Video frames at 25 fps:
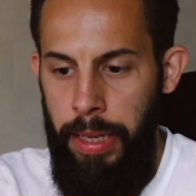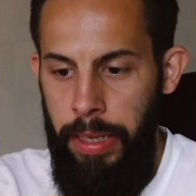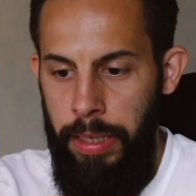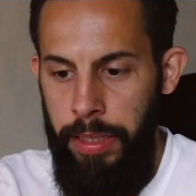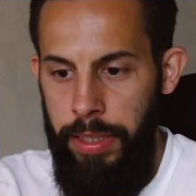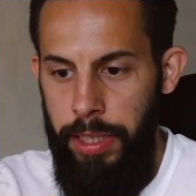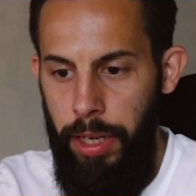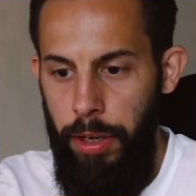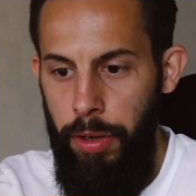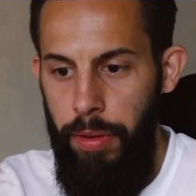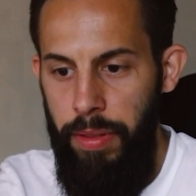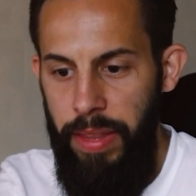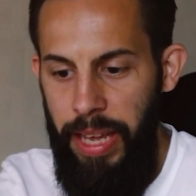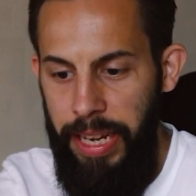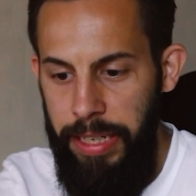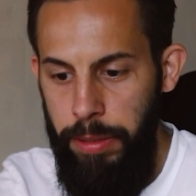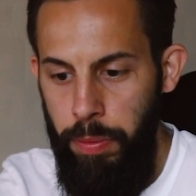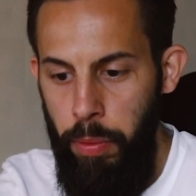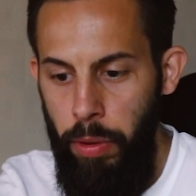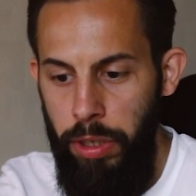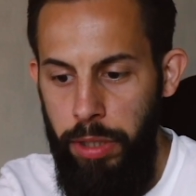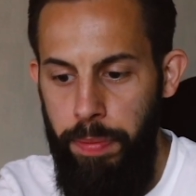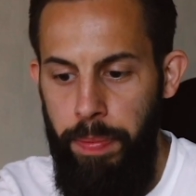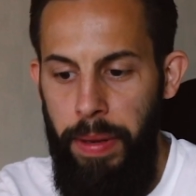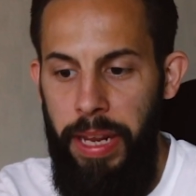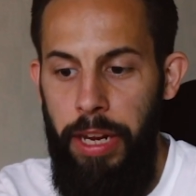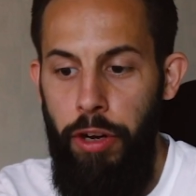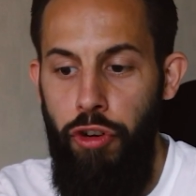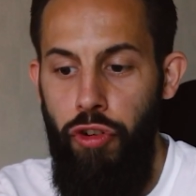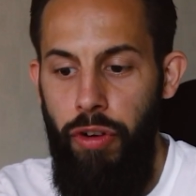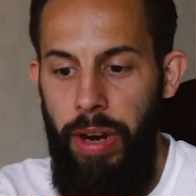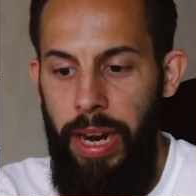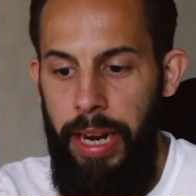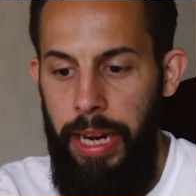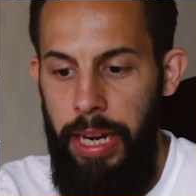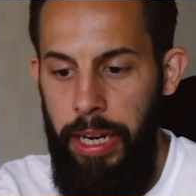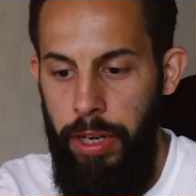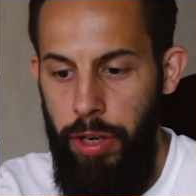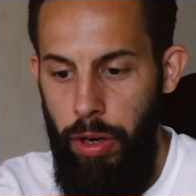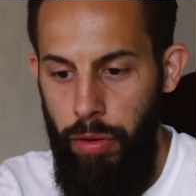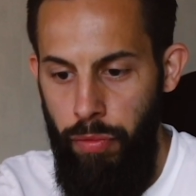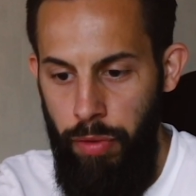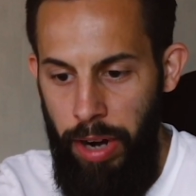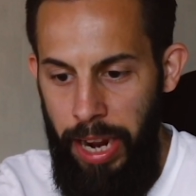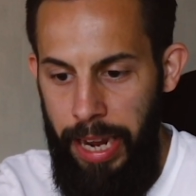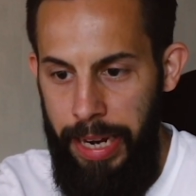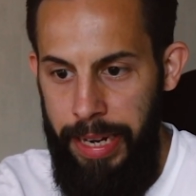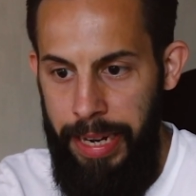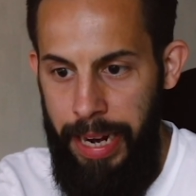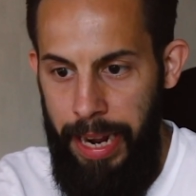So that's what's being created
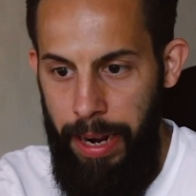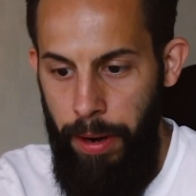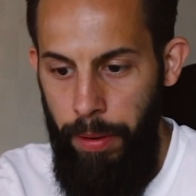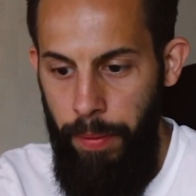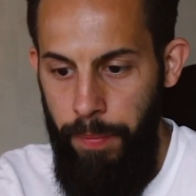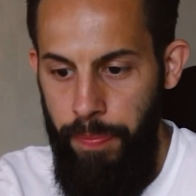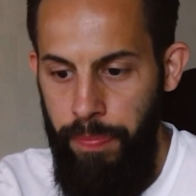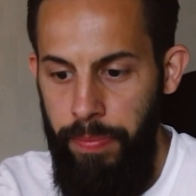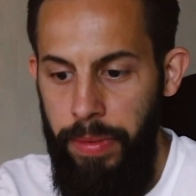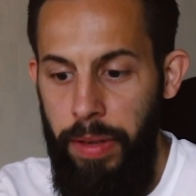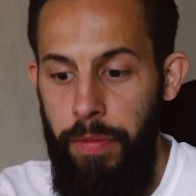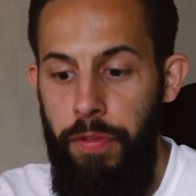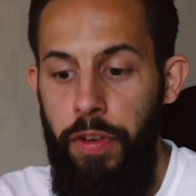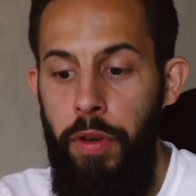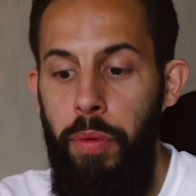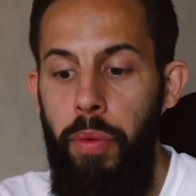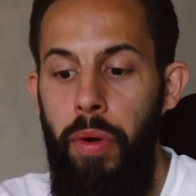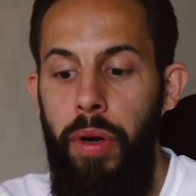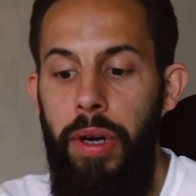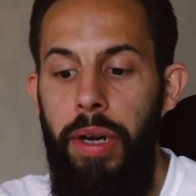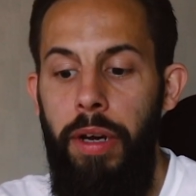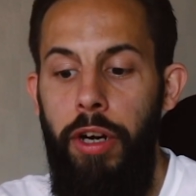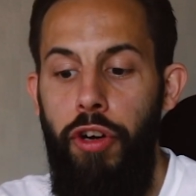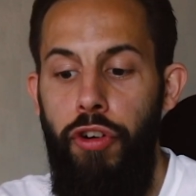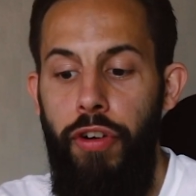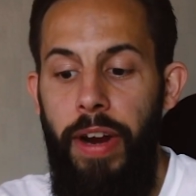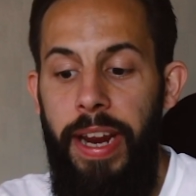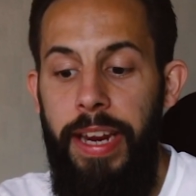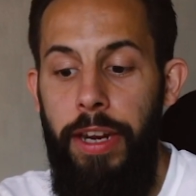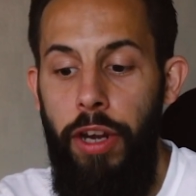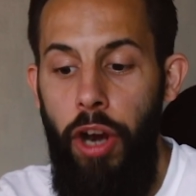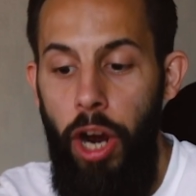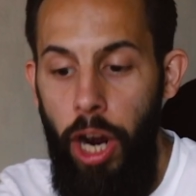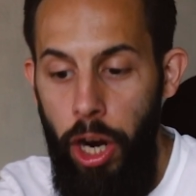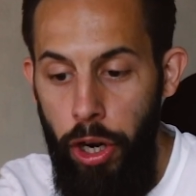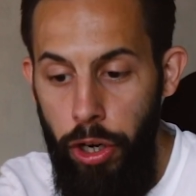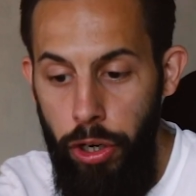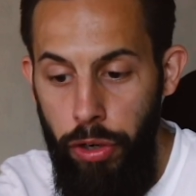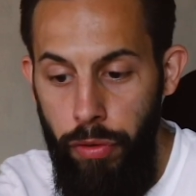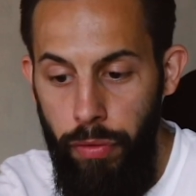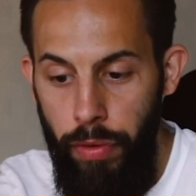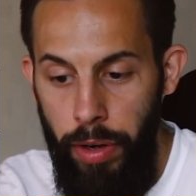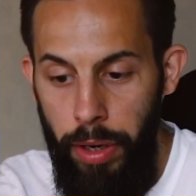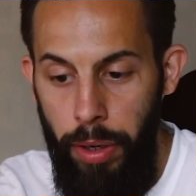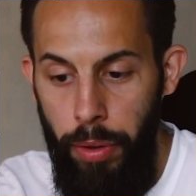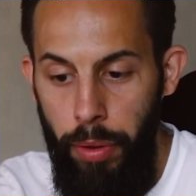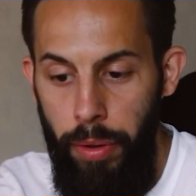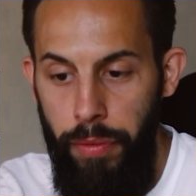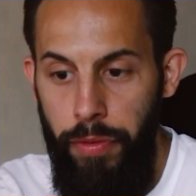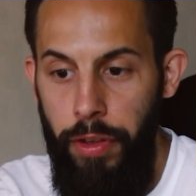right now. If you want to create your own
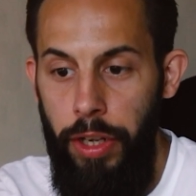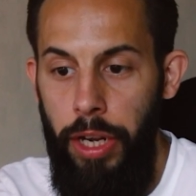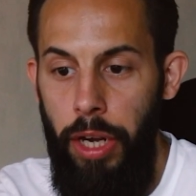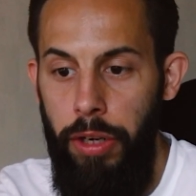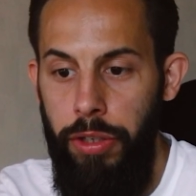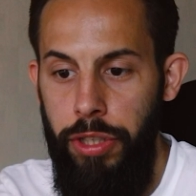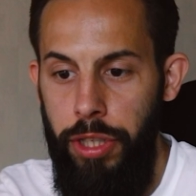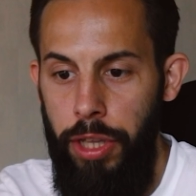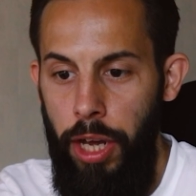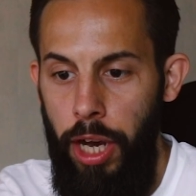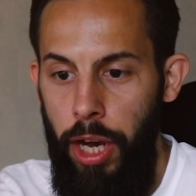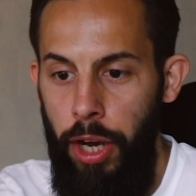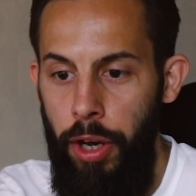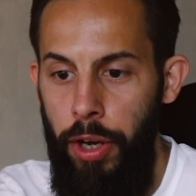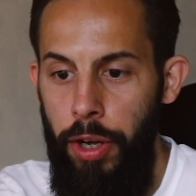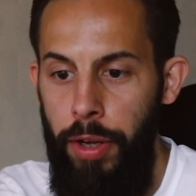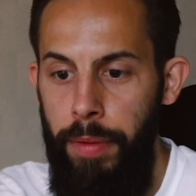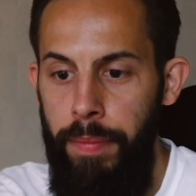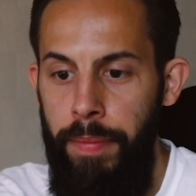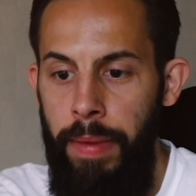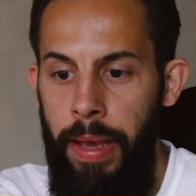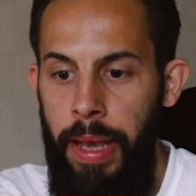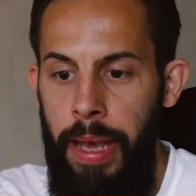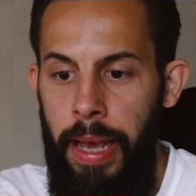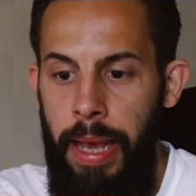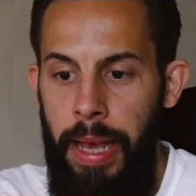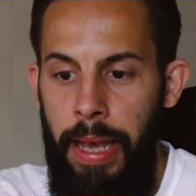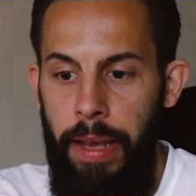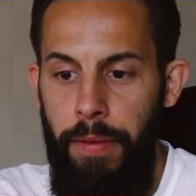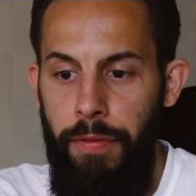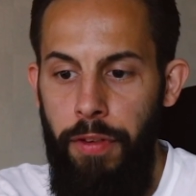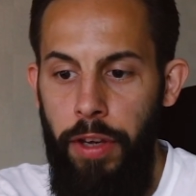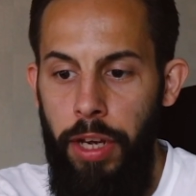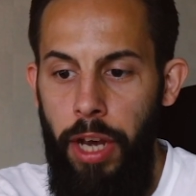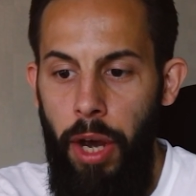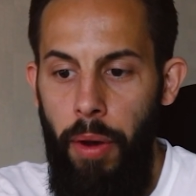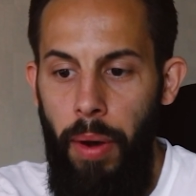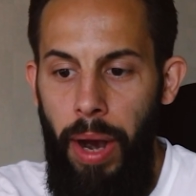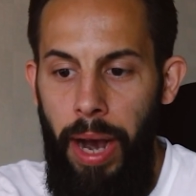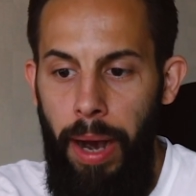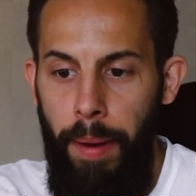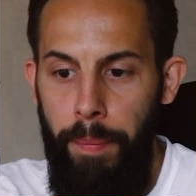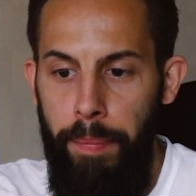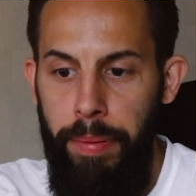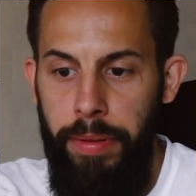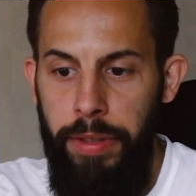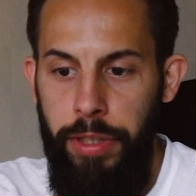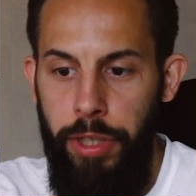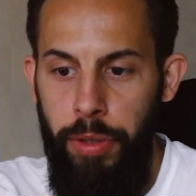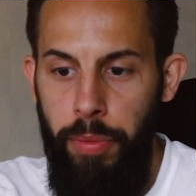reel, if you go to the home, if you go
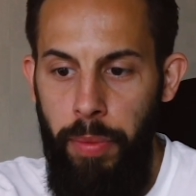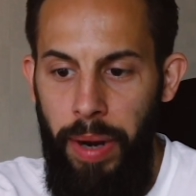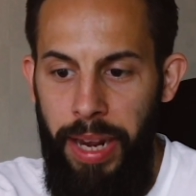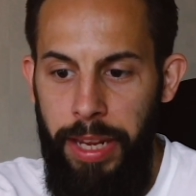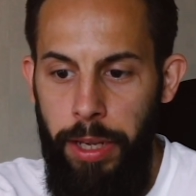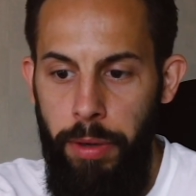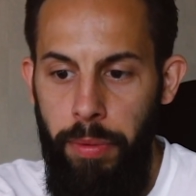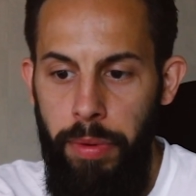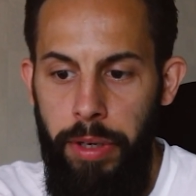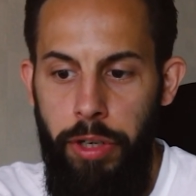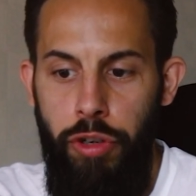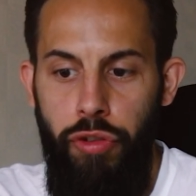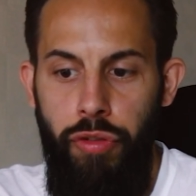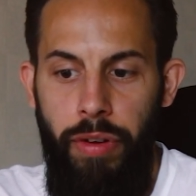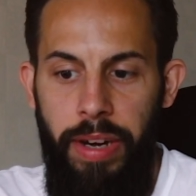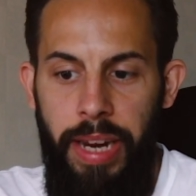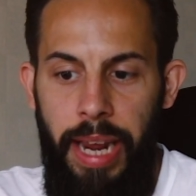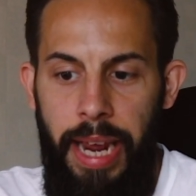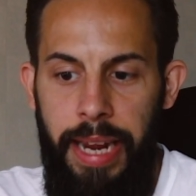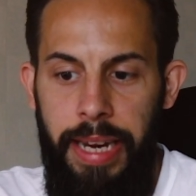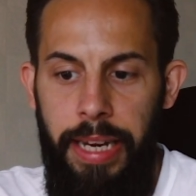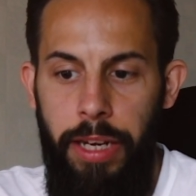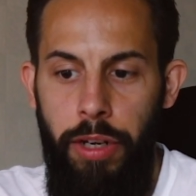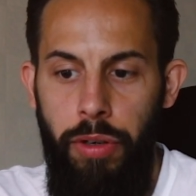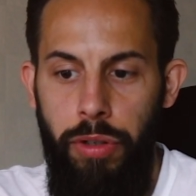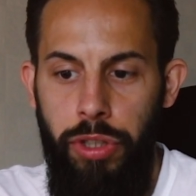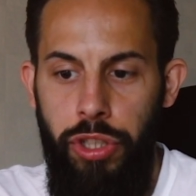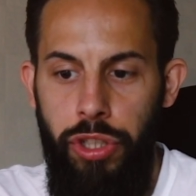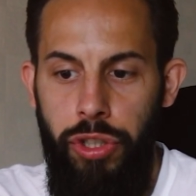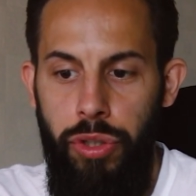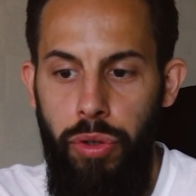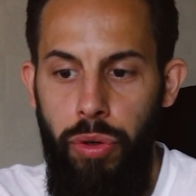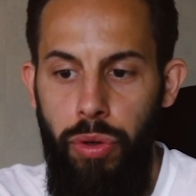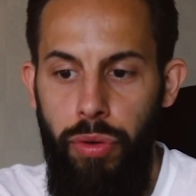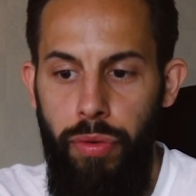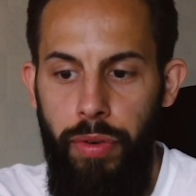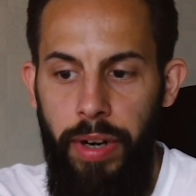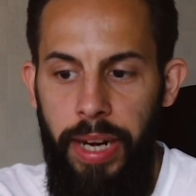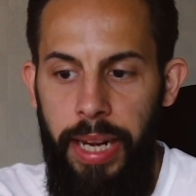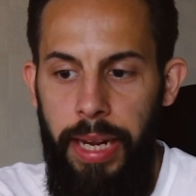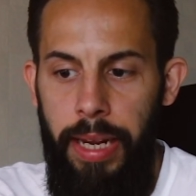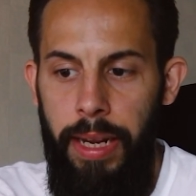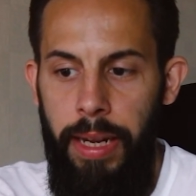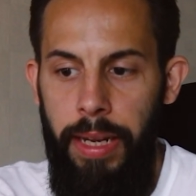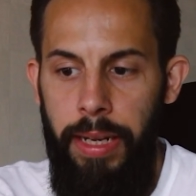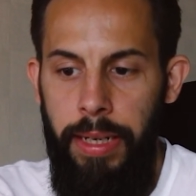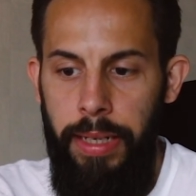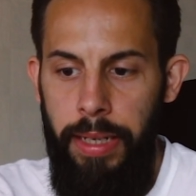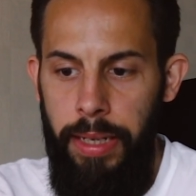up to where you would create your story,